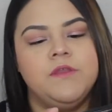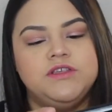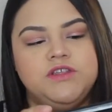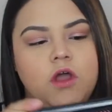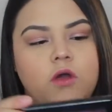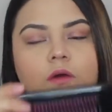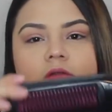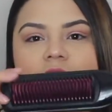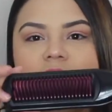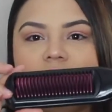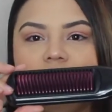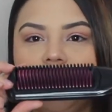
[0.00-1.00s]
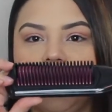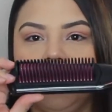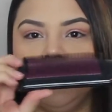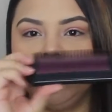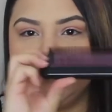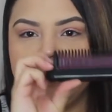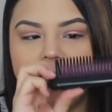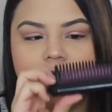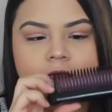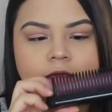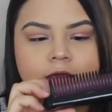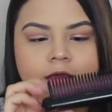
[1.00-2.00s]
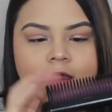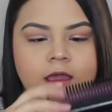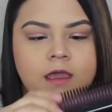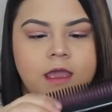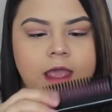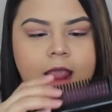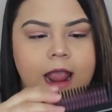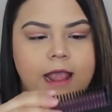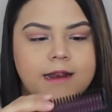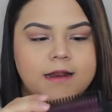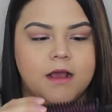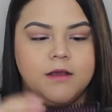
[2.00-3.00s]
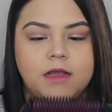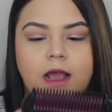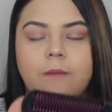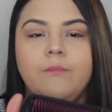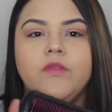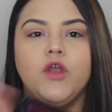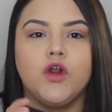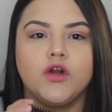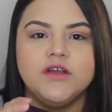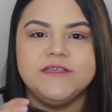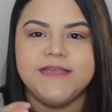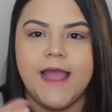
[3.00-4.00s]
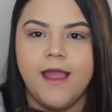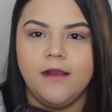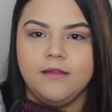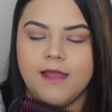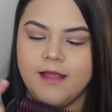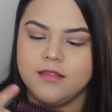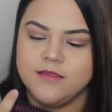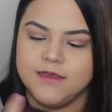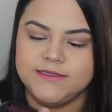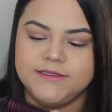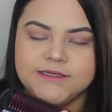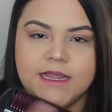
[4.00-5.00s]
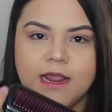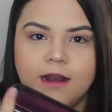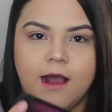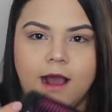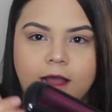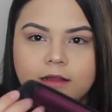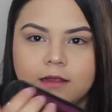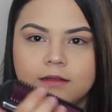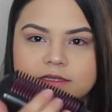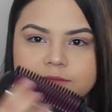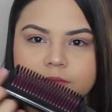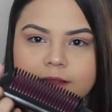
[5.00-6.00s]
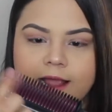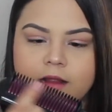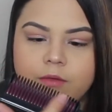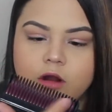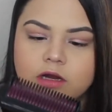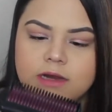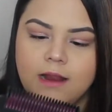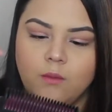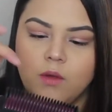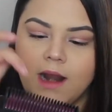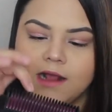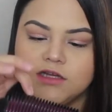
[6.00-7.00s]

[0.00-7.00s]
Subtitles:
So this is what it looks like. And the girl said that this doesn't get hot, like this black part, and what